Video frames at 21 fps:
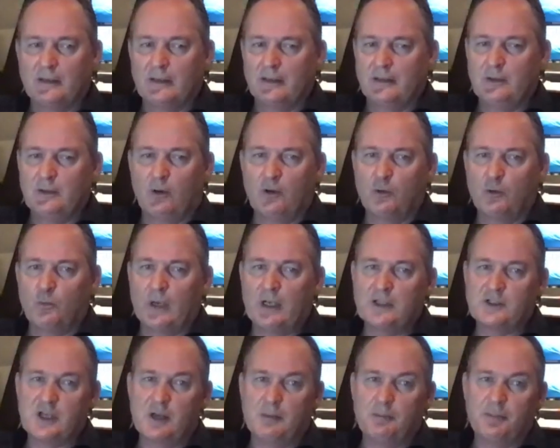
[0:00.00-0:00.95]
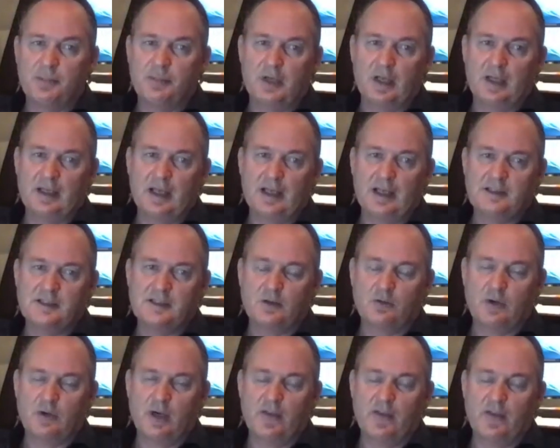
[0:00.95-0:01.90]
the only way is up, and that's the
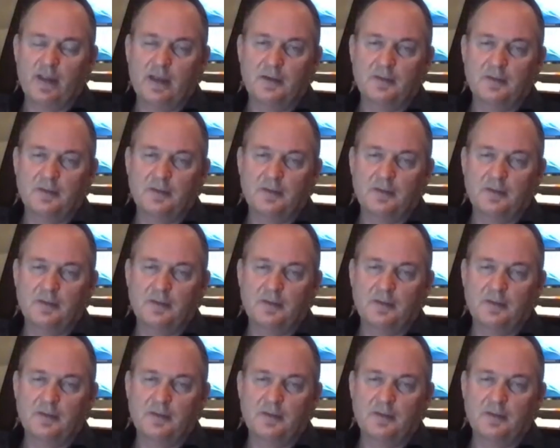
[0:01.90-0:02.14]
great thing.